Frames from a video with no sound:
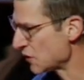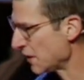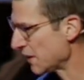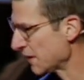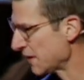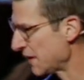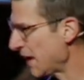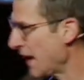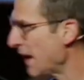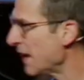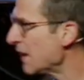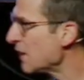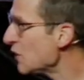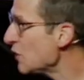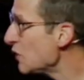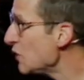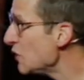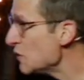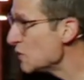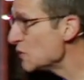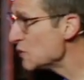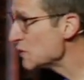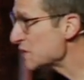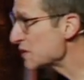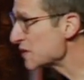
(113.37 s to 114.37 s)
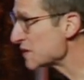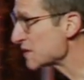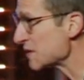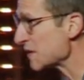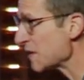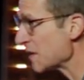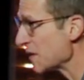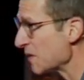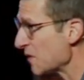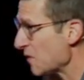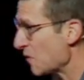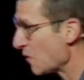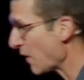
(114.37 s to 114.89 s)
Uh, Kent Hughes is
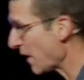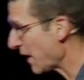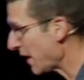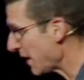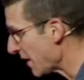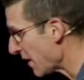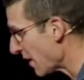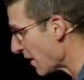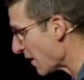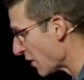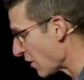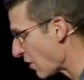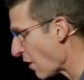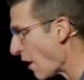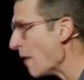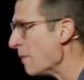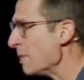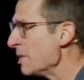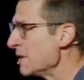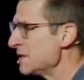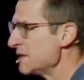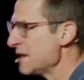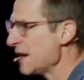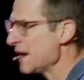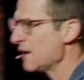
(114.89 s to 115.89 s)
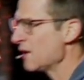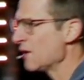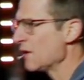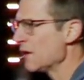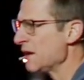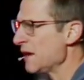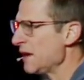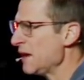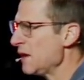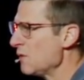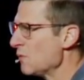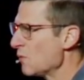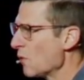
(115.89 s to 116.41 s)
a great commentator, and
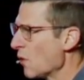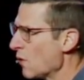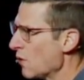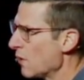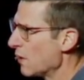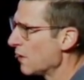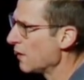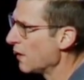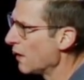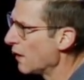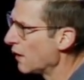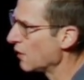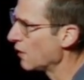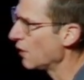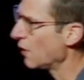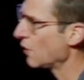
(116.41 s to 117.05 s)
he wrote a,